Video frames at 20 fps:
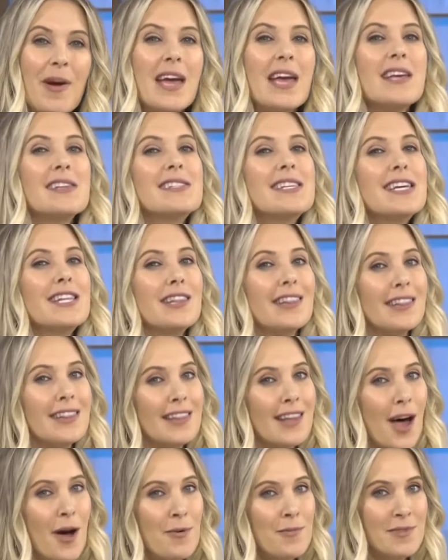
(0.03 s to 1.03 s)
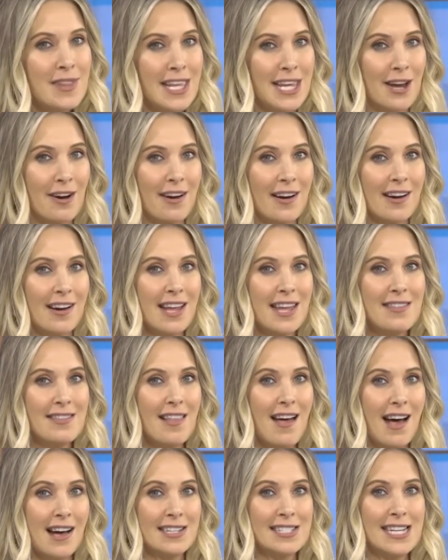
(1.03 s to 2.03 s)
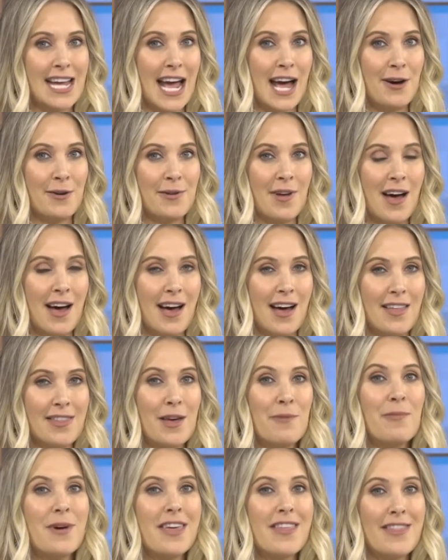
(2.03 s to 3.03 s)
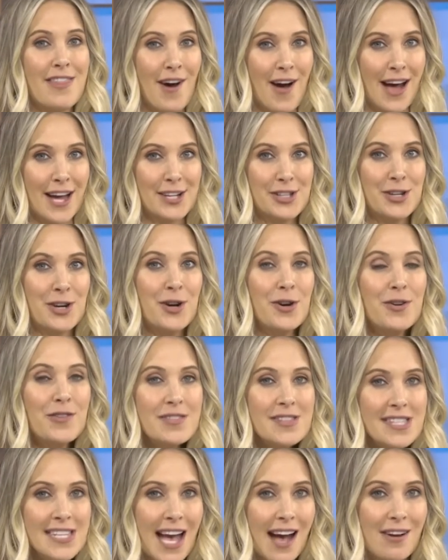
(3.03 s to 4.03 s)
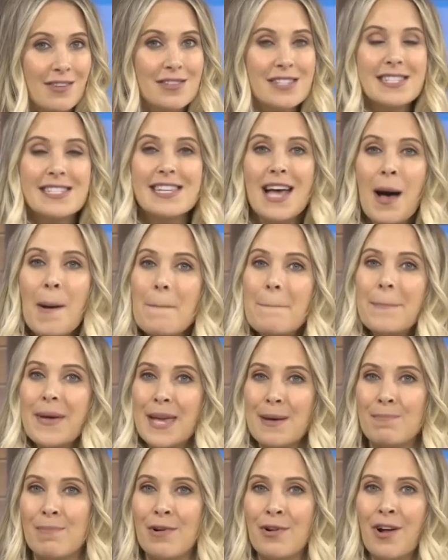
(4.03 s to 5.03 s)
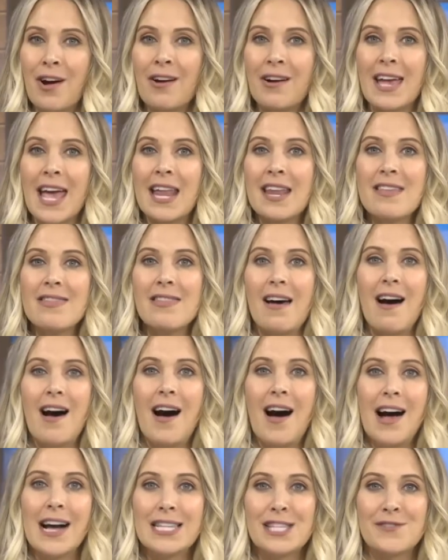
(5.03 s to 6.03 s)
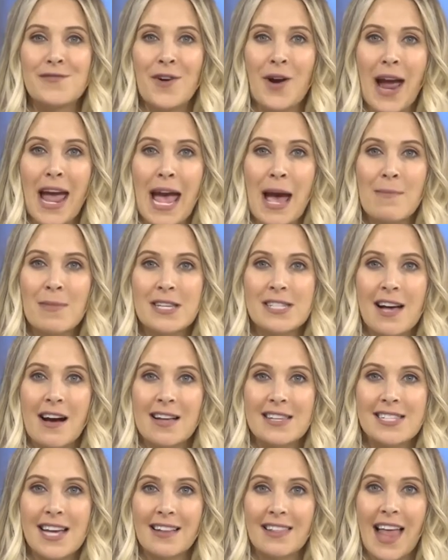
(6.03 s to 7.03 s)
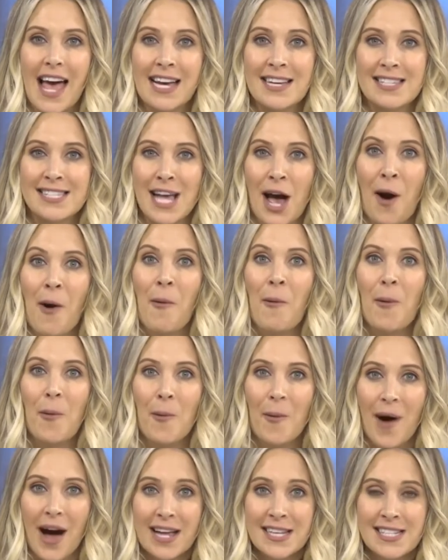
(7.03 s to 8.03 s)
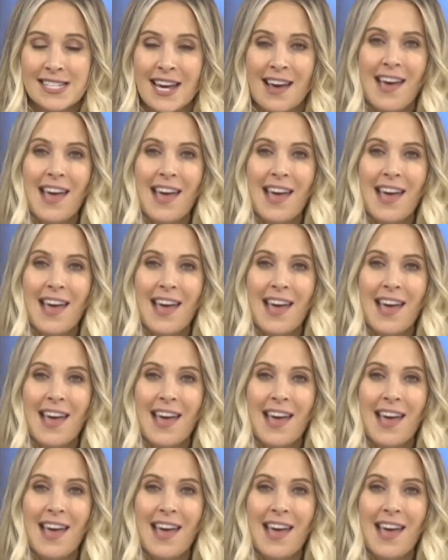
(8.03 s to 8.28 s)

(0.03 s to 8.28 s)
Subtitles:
Is it lonelier in lockdown than we thought? Turns out some people are getting the hots for Amazon's Alexa. What?